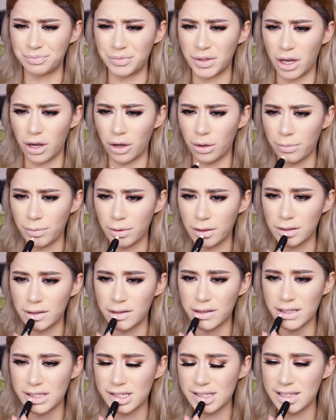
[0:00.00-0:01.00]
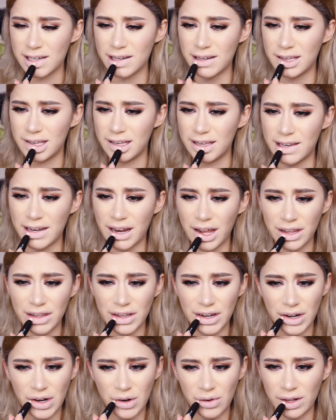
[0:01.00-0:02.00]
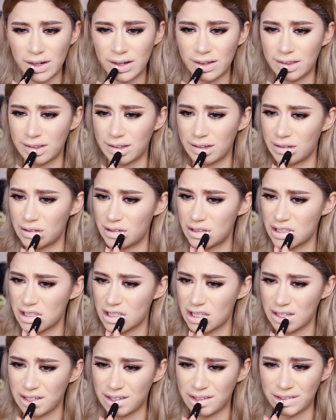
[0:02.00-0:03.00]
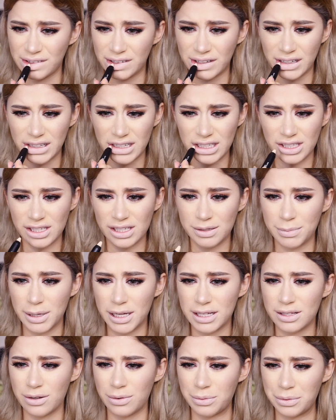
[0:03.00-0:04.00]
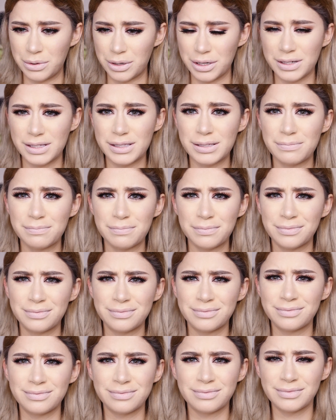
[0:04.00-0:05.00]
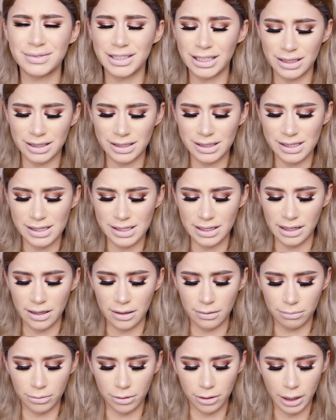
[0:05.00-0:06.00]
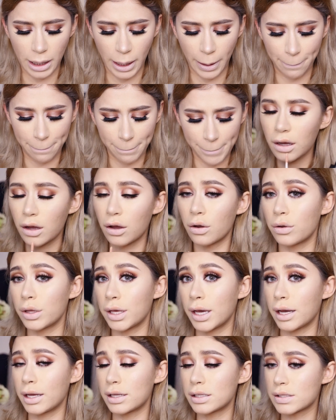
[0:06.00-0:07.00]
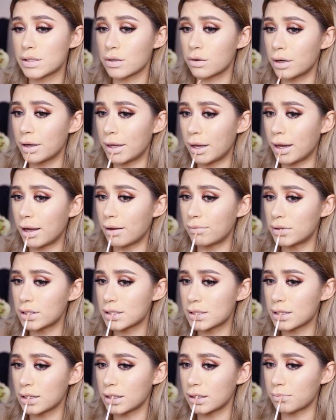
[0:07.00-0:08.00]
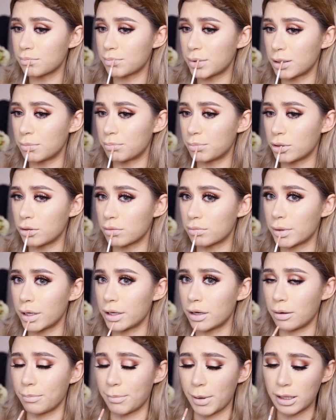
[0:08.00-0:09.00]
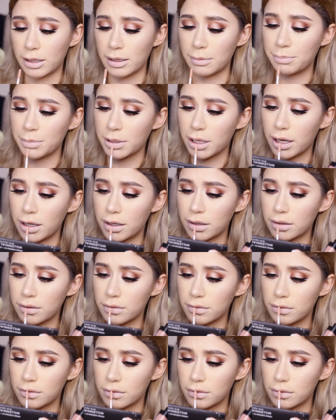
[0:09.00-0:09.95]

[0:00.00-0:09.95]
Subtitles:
No, it's just another one of those. Oh God, it just makes it worse. It's terrible. Oh yeah, and sorry, I have this like pimple right on my lip line.